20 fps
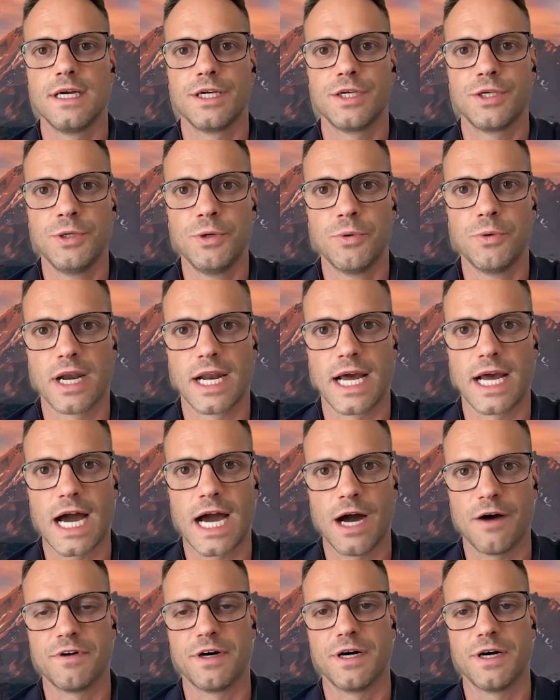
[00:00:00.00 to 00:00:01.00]
You want to
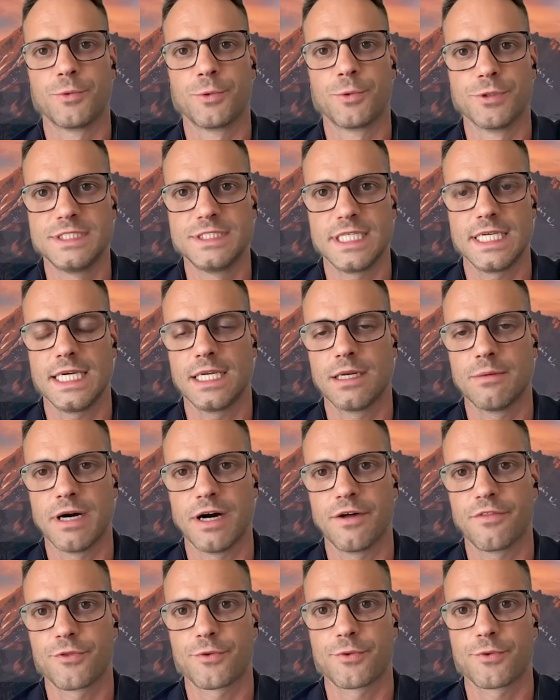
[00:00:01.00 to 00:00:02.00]
have a routine
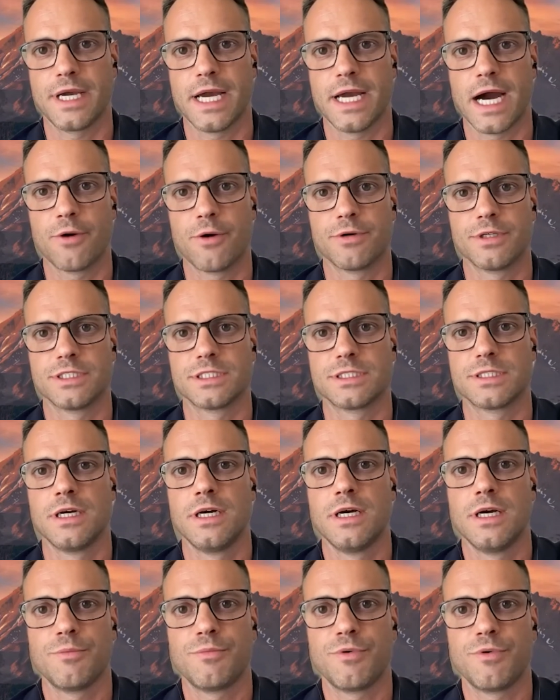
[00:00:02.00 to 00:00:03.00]
about three hours
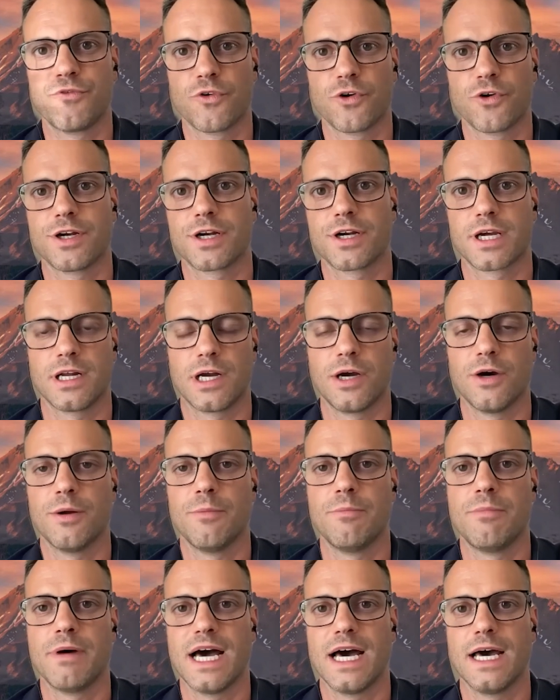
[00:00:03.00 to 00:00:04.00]
before you're going to go to
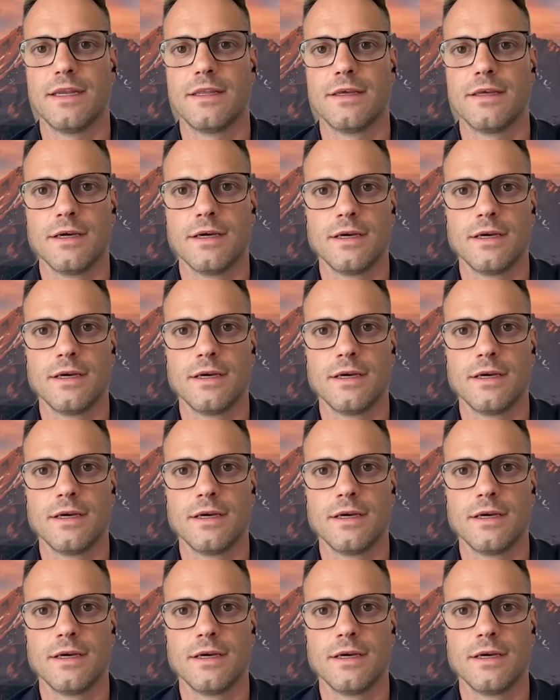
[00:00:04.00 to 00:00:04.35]
bed,